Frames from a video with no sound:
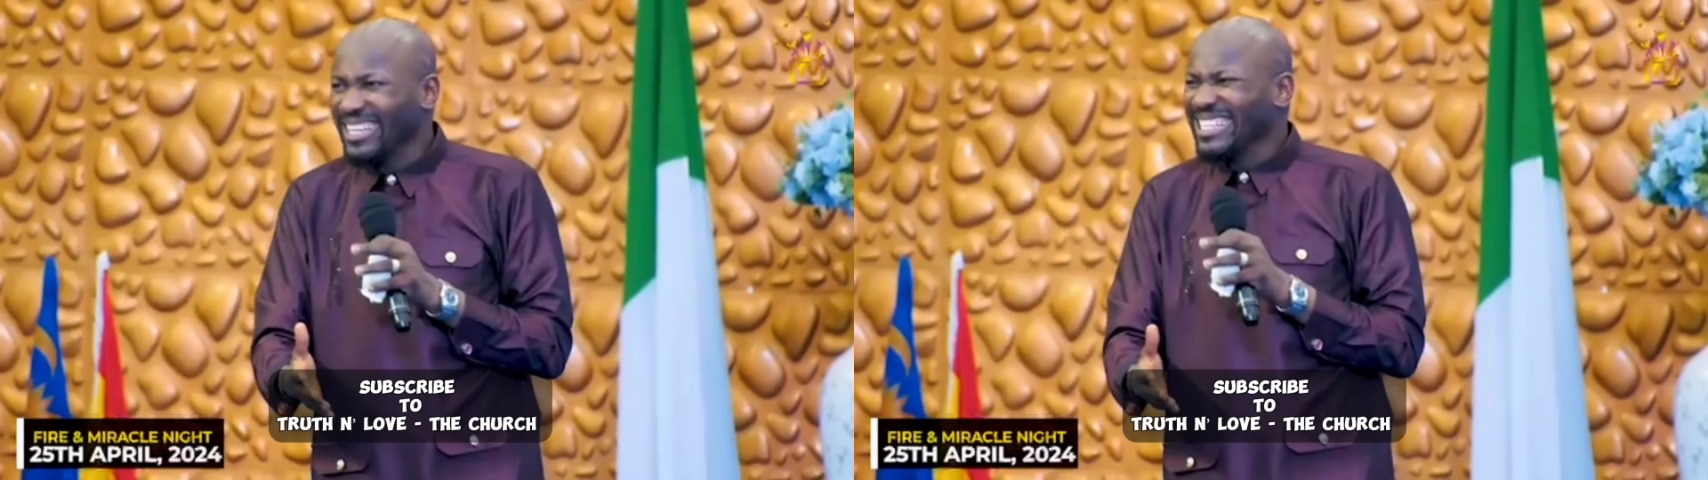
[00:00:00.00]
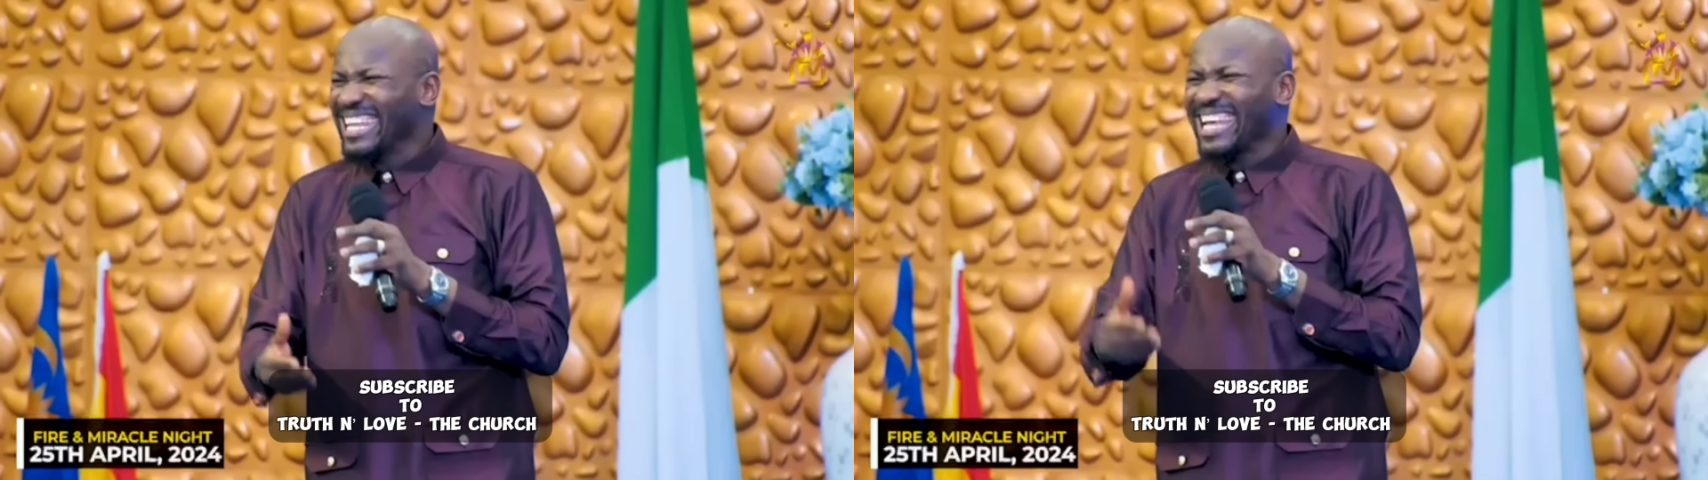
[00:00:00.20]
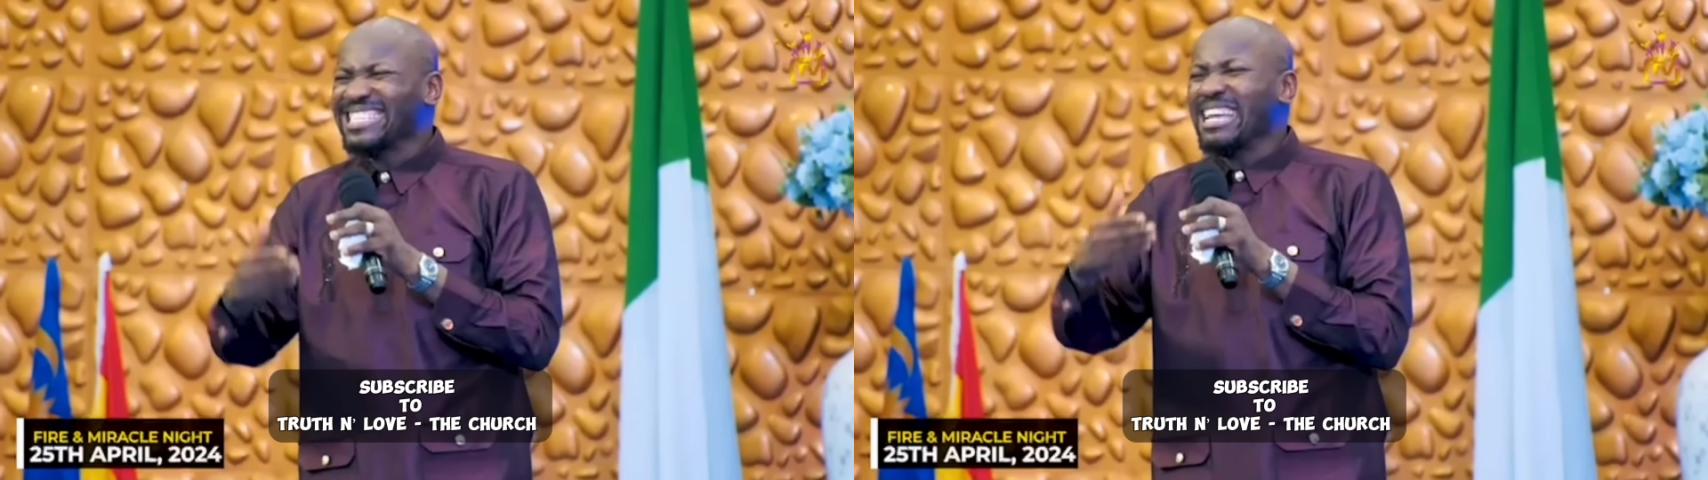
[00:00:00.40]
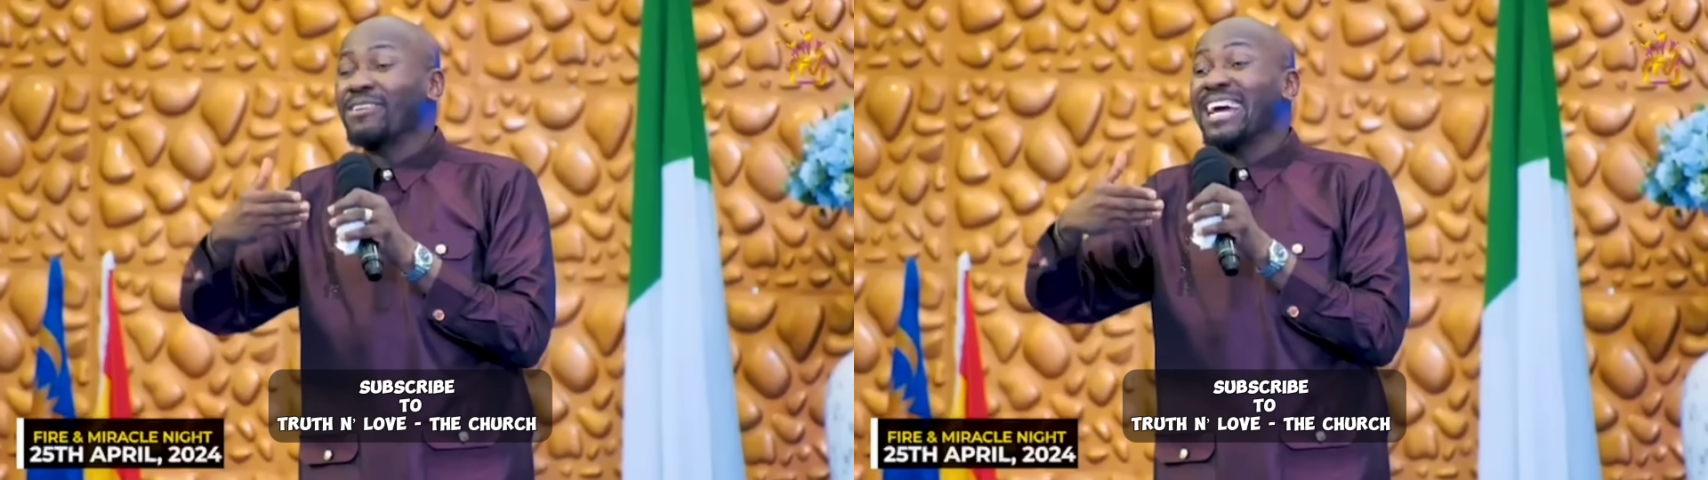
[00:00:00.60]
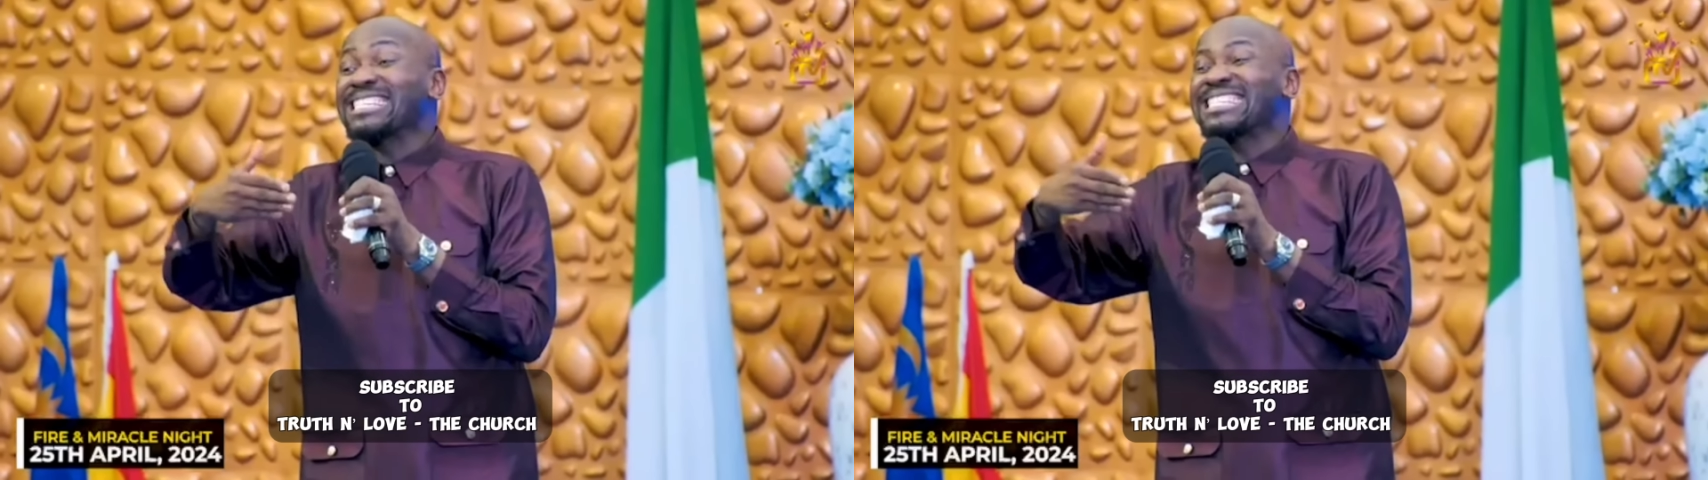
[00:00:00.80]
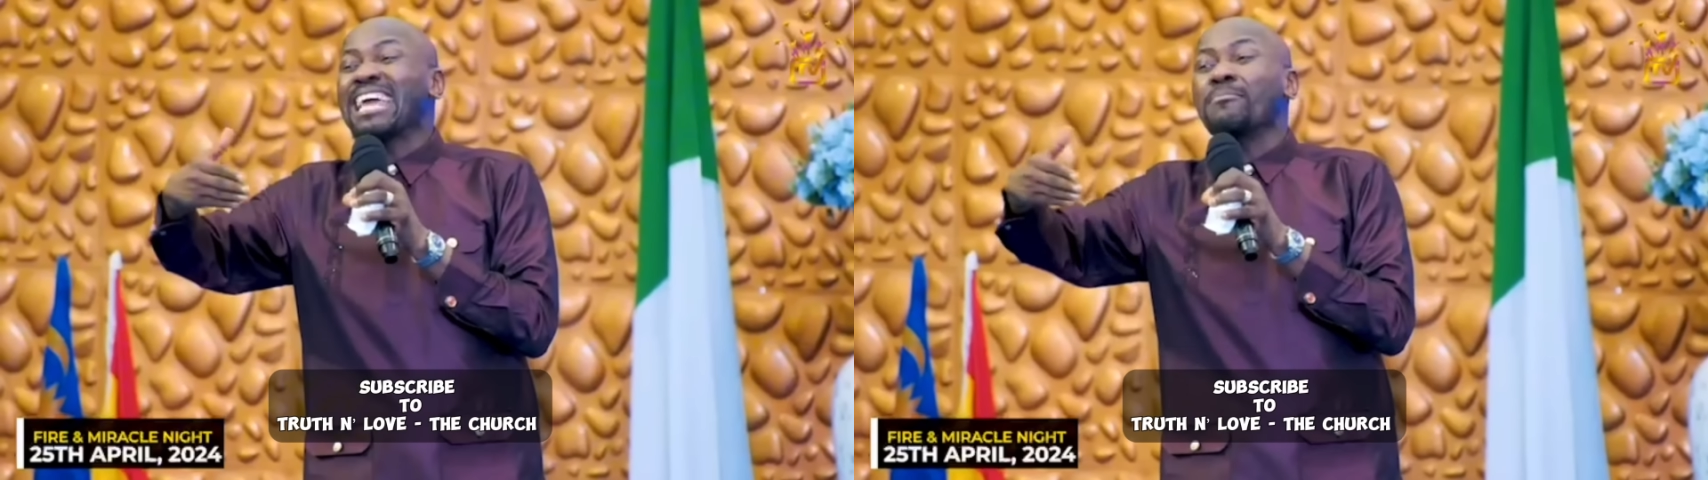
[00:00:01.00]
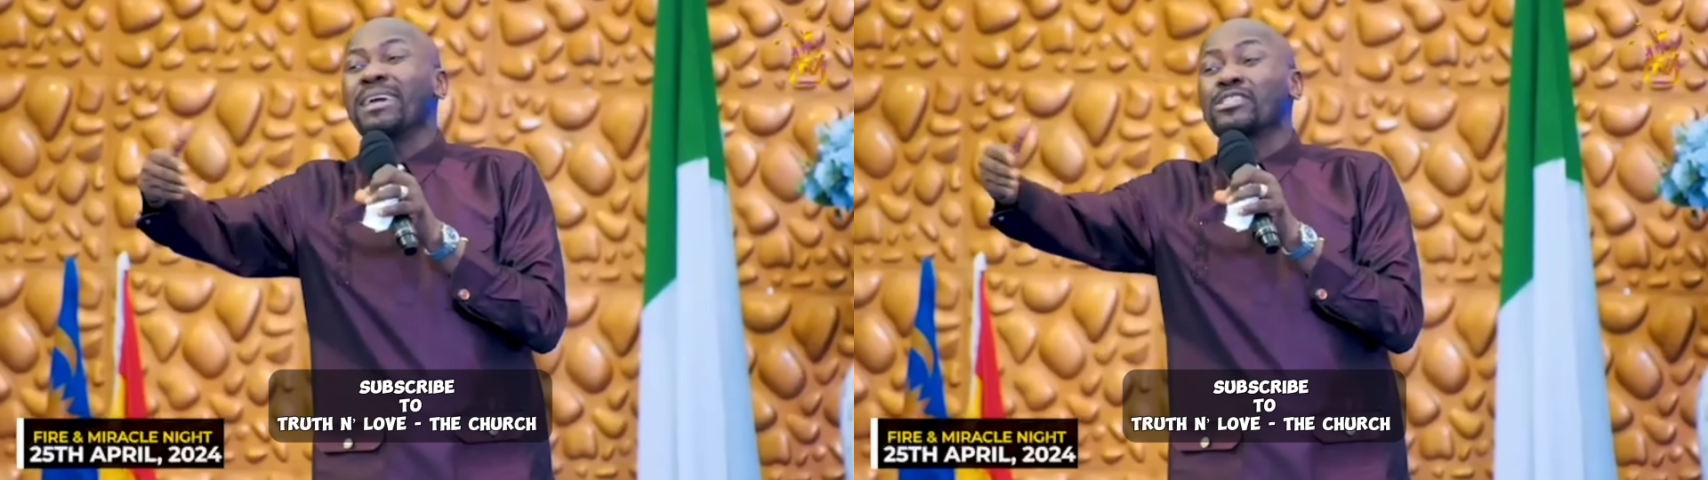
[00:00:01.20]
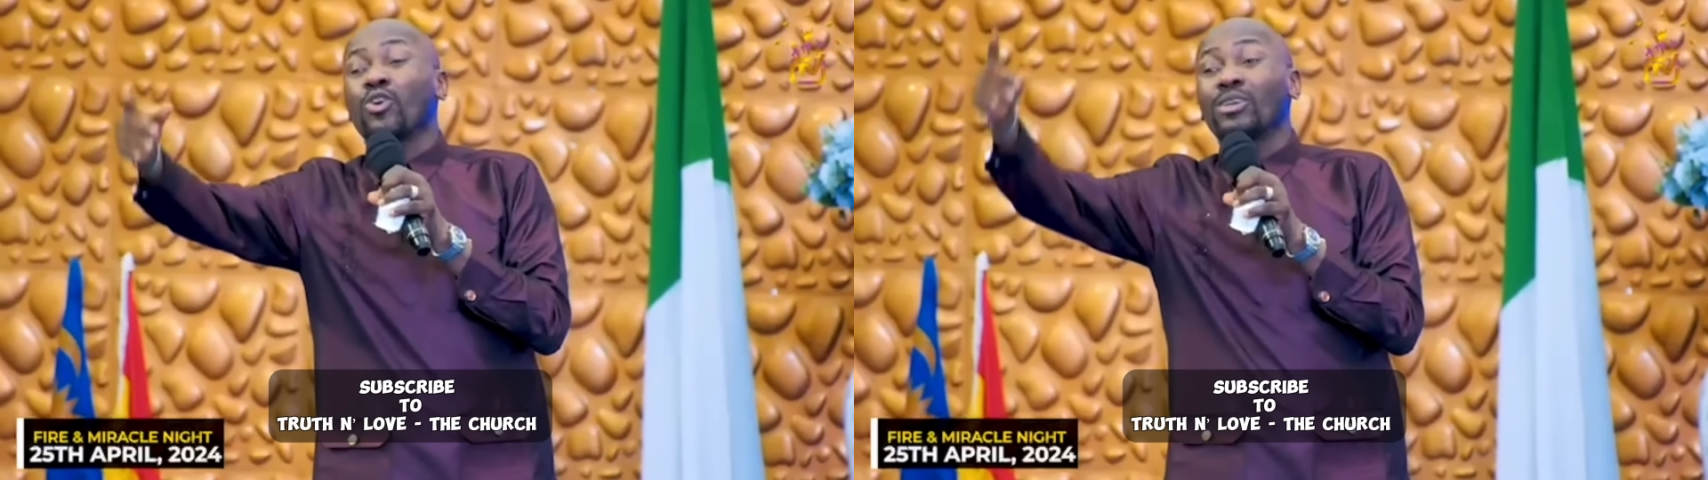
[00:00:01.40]
There are several
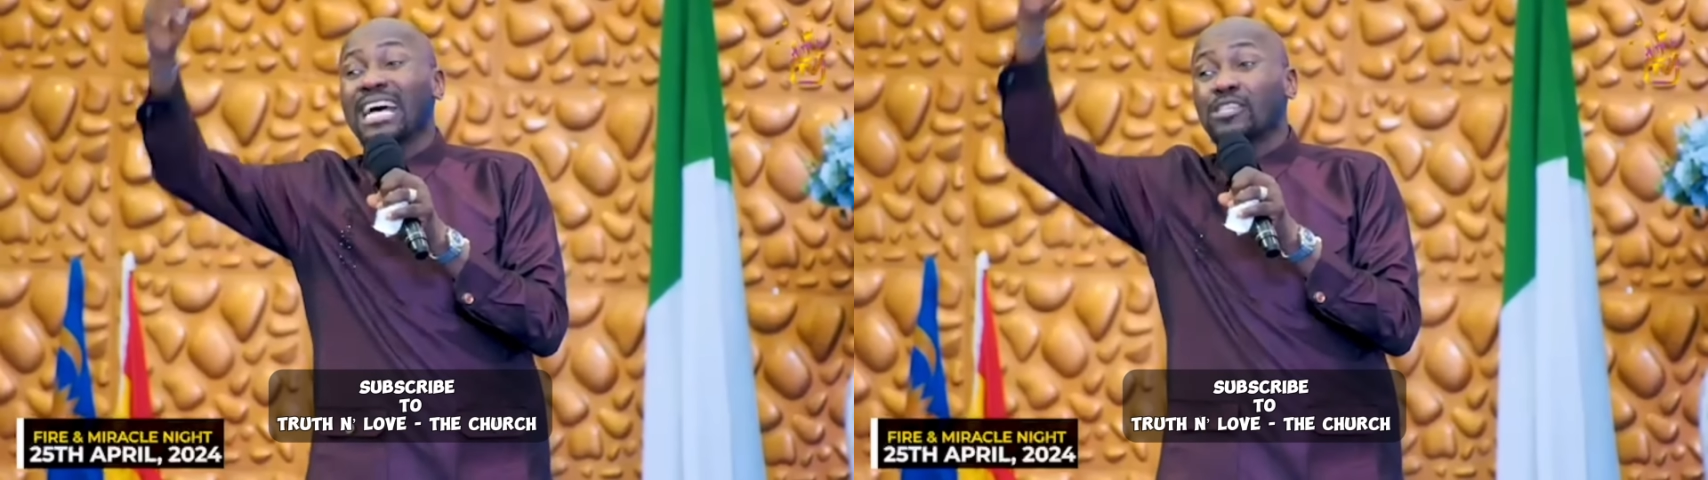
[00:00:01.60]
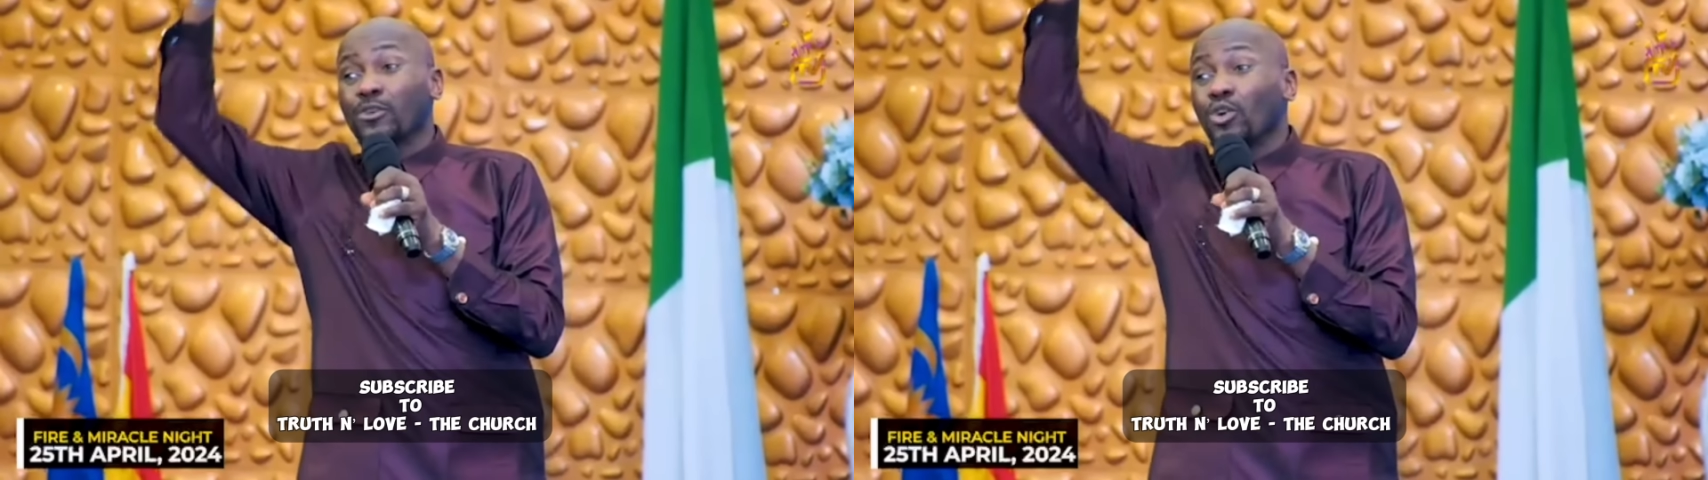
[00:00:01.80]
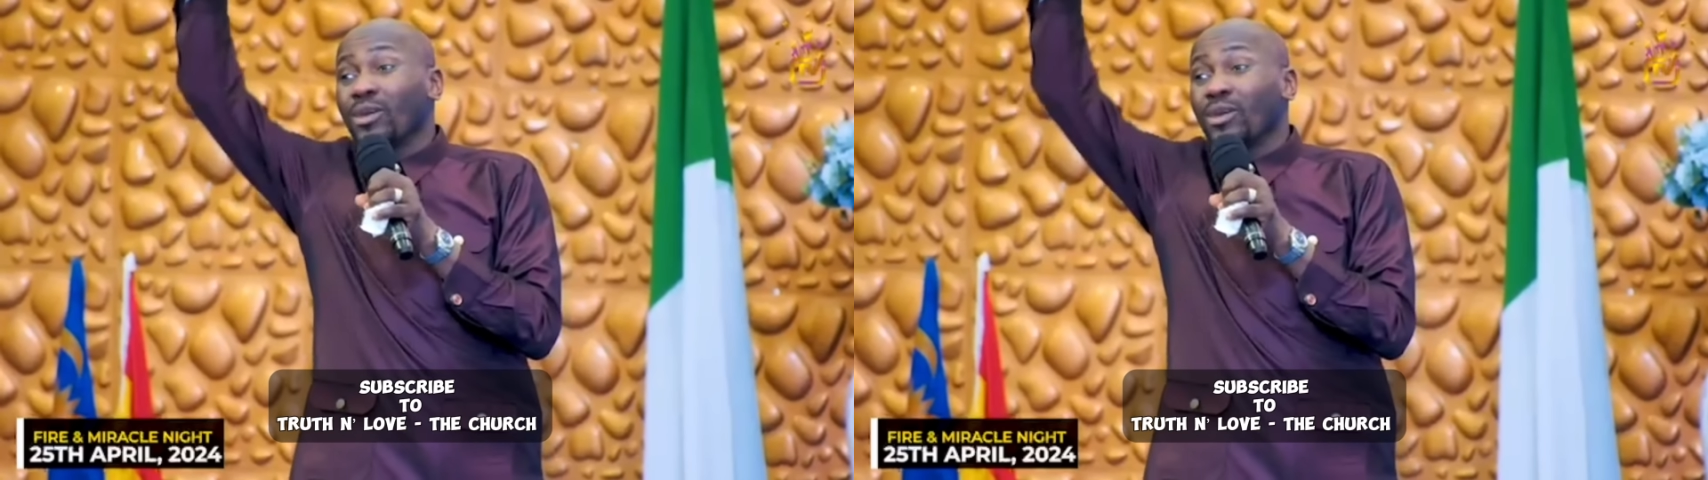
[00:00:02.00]
assignments God has for your